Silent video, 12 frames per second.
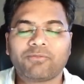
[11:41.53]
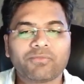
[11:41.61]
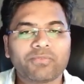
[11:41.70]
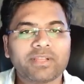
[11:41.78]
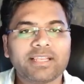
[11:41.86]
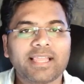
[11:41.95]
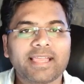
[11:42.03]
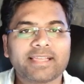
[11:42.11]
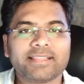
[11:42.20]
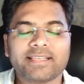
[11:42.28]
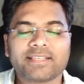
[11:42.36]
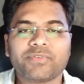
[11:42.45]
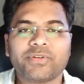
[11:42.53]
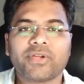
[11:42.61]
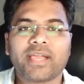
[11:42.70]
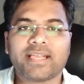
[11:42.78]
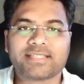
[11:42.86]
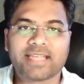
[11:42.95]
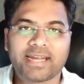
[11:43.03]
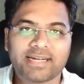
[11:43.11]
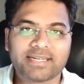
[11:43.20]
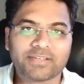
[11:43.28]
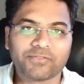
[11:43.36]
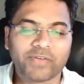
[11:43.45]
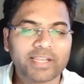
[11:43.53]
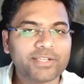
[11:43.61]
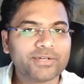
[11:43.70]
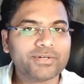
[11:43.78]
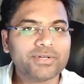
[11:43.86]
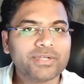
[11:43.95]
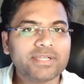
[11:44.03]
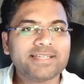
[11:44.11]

If you feel like this video has added some value,